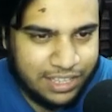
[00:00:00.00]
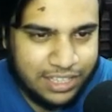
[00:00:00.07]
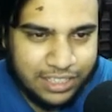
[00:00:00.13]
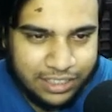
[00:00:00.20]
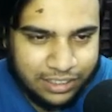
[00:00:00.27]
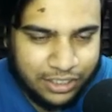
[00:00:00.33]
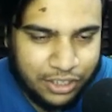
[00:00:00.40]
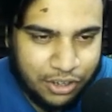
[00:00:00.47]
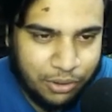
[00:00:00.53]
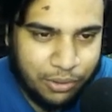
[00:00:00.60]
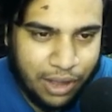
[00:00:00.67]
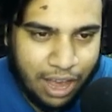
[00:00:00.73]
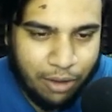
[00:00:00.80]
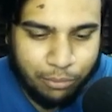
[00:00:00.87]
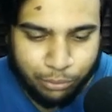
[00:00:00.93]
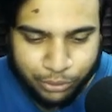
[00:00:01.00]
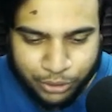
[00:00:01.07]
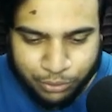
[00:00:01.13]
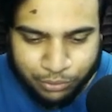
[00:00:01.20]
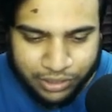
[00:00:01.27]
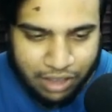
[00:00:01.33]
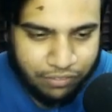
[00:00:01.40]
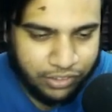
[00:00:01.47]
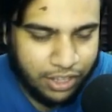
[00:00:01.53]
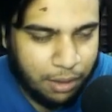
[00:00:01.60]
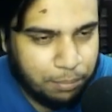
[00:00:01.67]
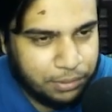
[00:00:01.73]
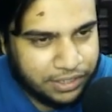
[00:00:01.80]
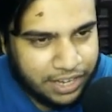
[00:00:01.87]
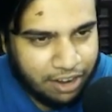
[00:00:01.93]
you know, how you level
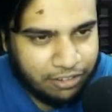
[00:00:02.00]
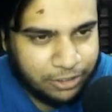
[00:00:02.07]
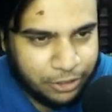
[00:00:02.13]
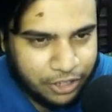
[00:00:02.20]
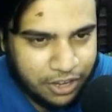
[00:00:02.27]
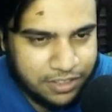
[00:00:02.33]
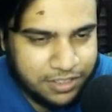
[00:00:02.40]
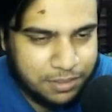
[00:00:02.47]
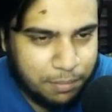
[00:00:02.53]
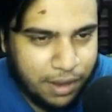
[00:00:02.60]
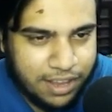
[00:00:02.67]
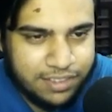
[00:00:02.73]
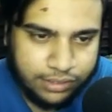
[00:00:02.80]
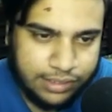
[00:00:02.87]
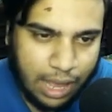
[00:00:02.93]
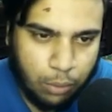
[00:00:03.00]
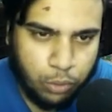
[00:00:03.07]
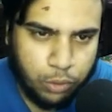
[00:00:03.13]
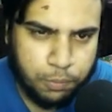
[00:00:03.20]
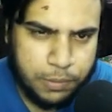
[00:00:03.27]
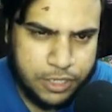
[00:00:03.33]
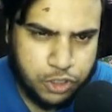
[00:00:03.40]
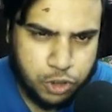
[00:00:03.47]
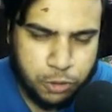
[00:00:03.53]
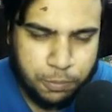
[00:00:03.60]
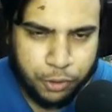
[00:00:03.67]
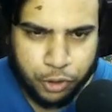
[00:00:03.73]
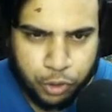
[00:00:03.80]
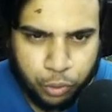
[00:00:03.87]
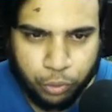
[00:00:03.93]
up and character customize. That would be
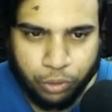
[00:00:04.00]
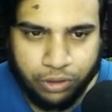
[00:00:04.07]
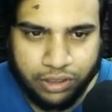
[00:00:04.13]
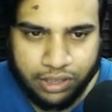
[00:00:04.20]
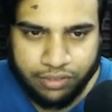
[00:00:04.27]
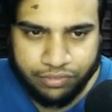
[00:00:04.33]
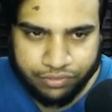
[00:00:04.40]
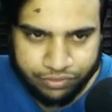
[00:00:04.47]
super cool if